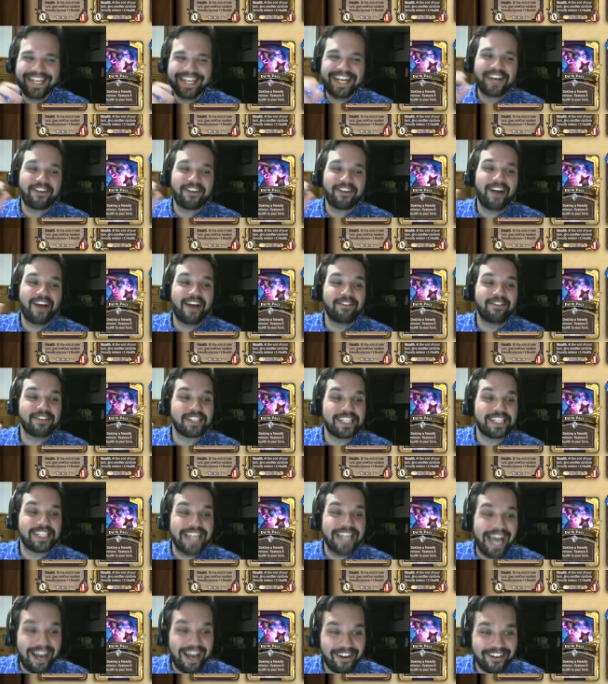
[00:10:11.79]
gravel
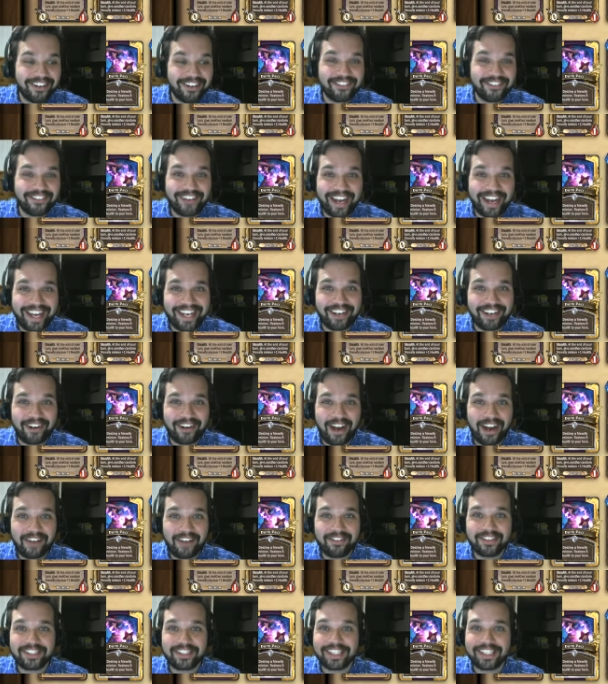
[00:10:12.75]
snout, right?
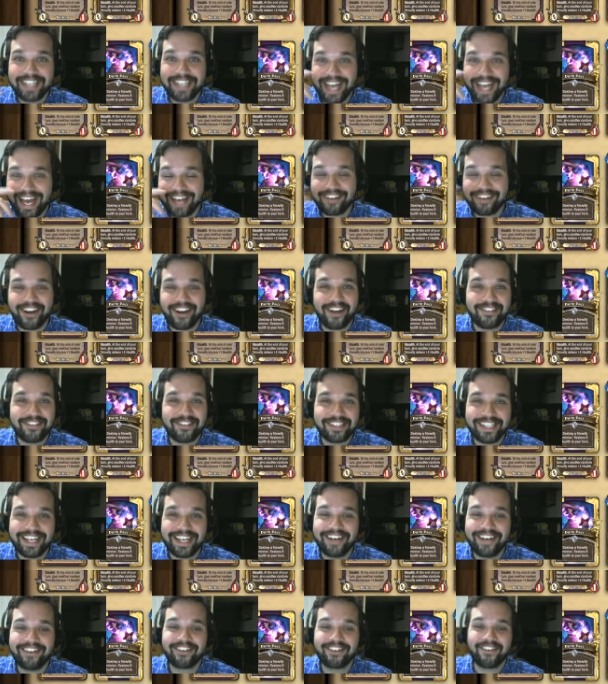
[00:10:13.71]
Gravel snot, gravel
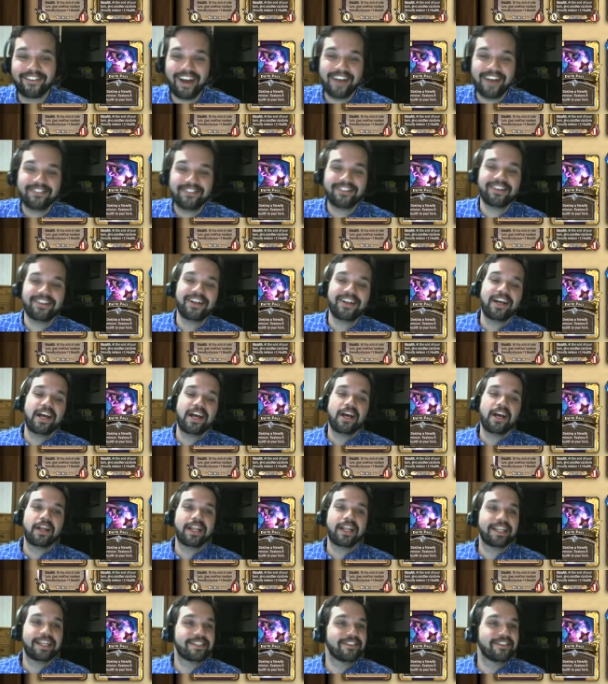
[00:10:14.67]
snout, gravel.
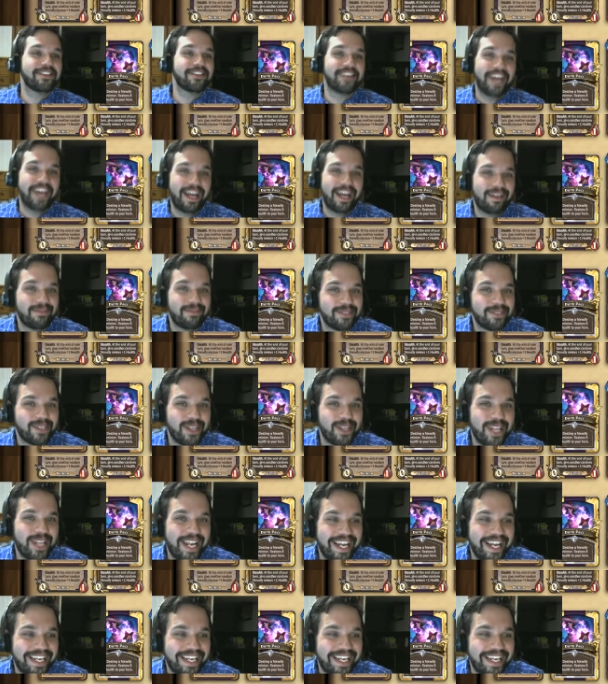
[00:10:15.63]
Let's look at him so that I can